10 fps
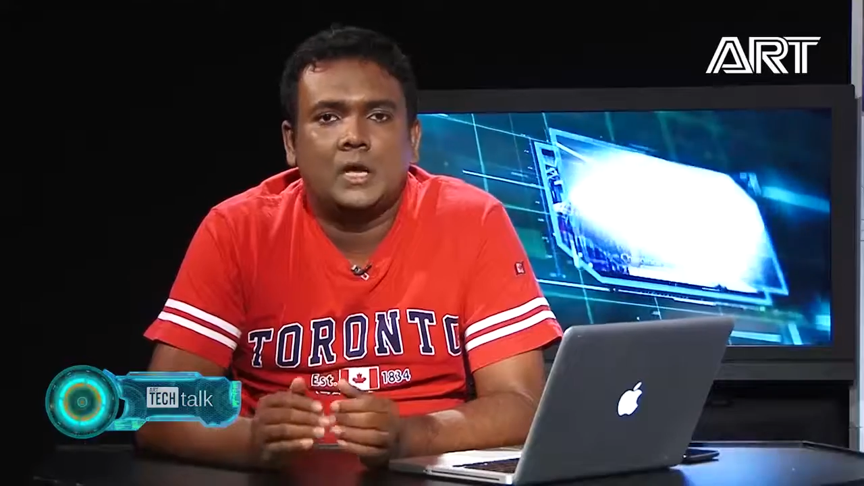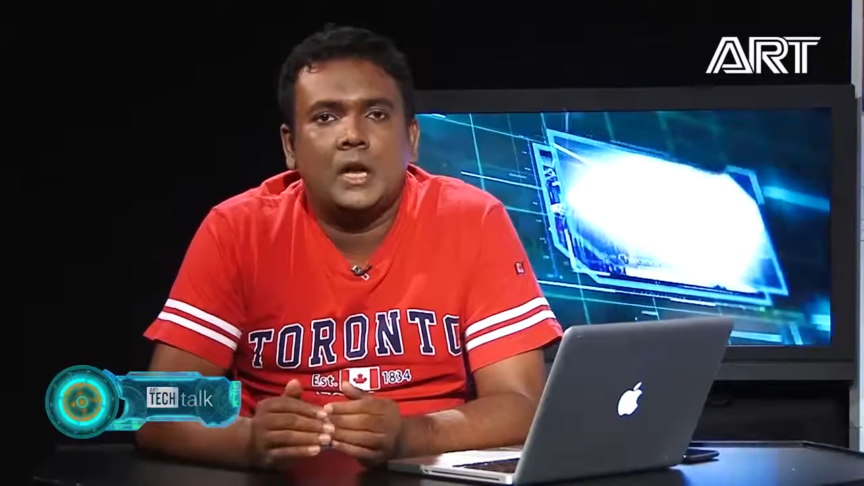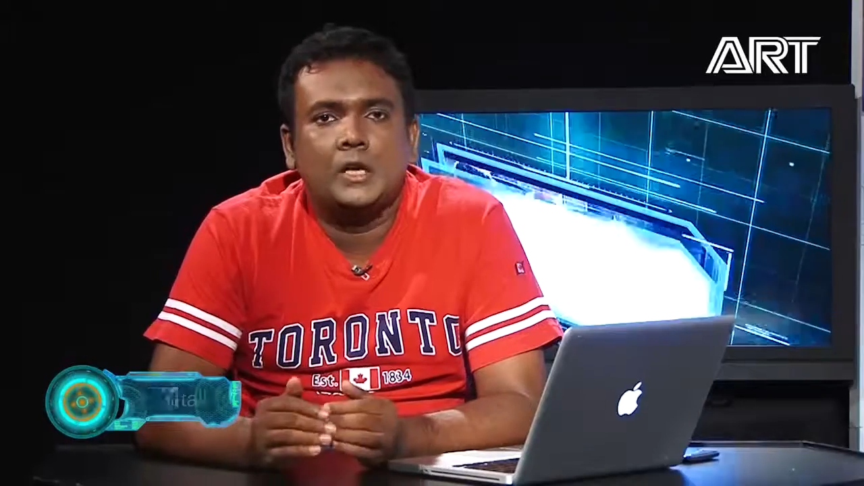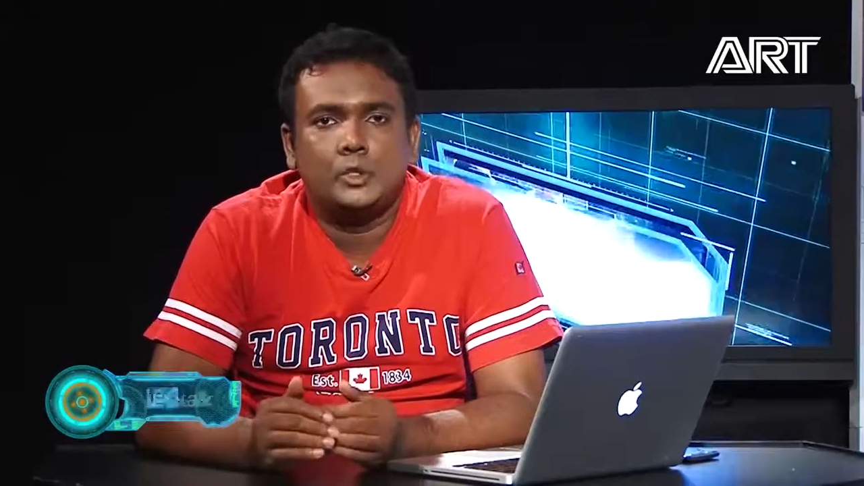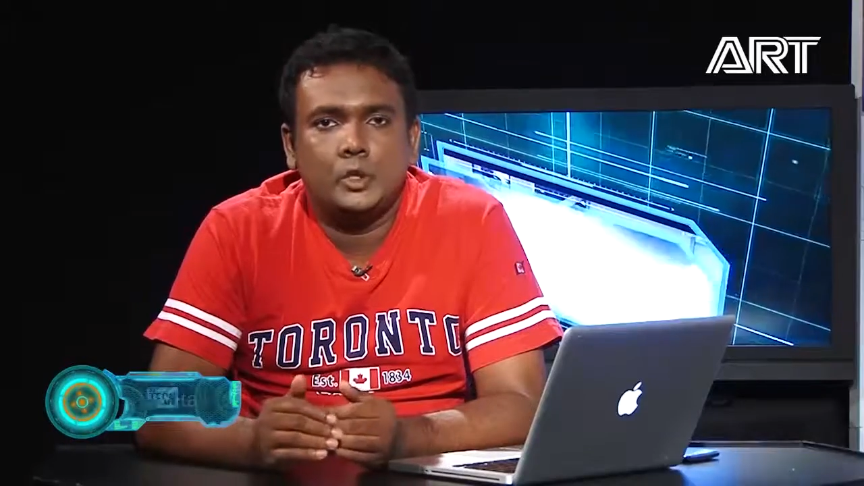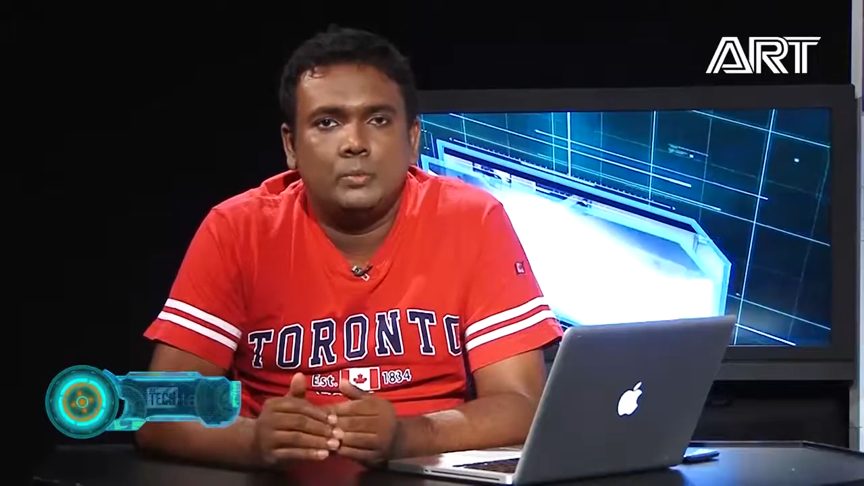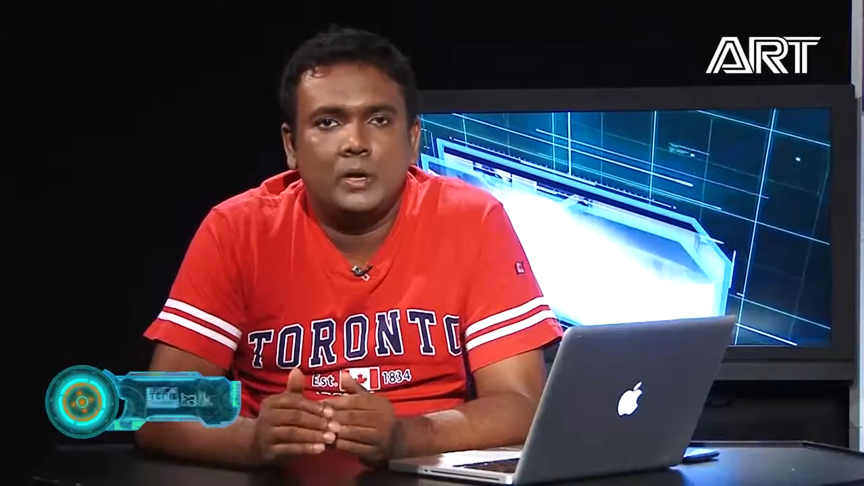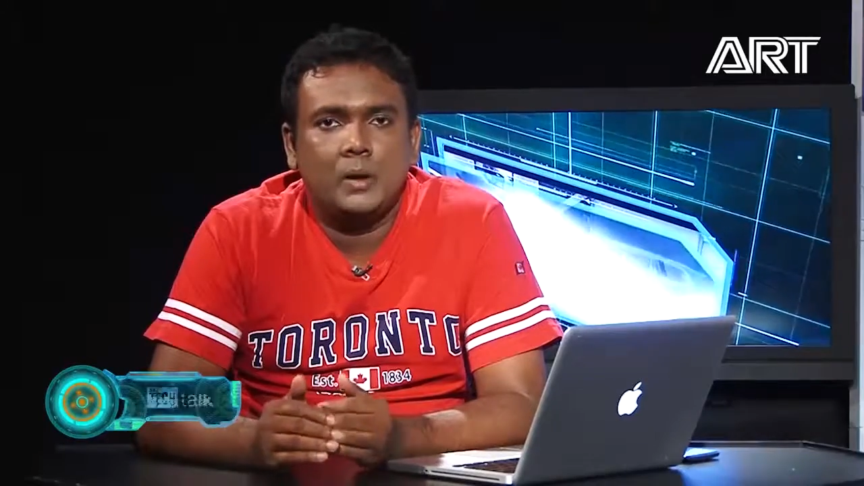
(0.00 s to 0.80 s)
standard should be